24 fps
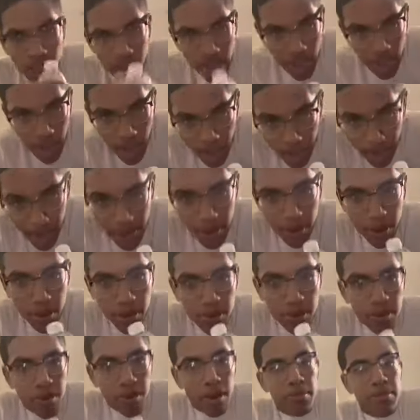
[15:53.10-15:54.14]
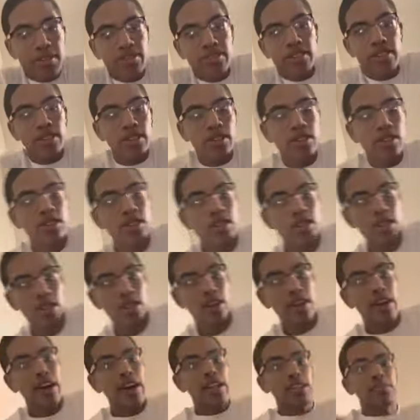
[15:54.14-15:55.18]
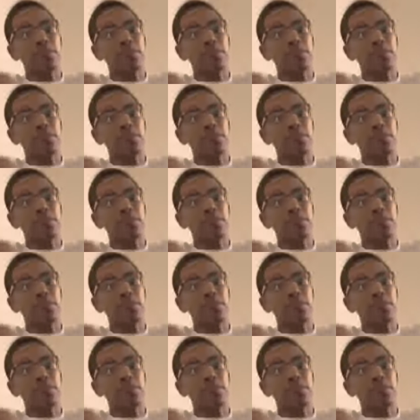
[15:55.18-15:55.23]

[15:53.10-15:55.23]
I, oh, I missed. I right, let